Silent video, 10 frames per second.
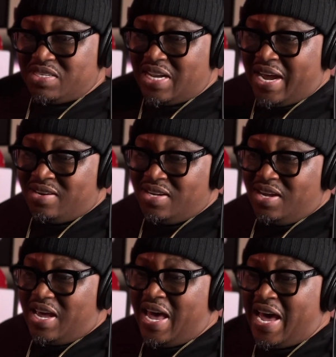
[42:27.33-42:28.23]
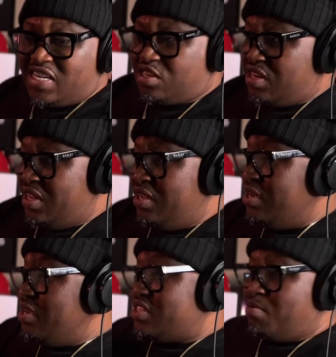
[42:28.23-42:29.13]
It's not actually
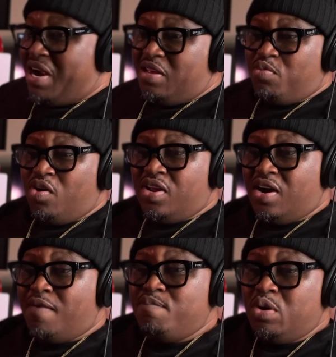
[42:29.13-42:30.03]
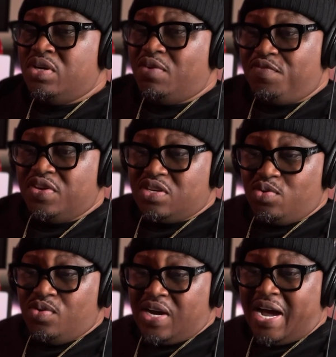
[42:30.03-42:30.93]
somebody bought 1 million
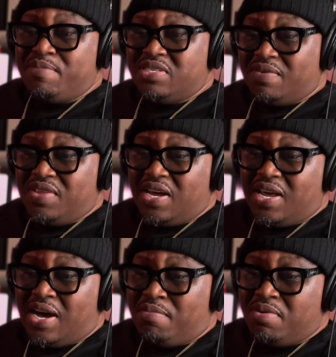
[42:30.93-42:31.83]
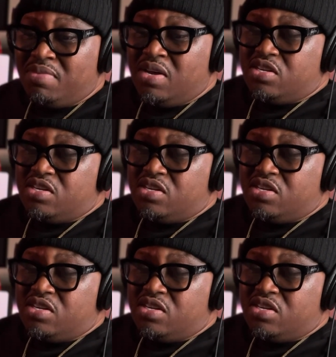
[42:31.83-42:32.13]
physical copies of that album.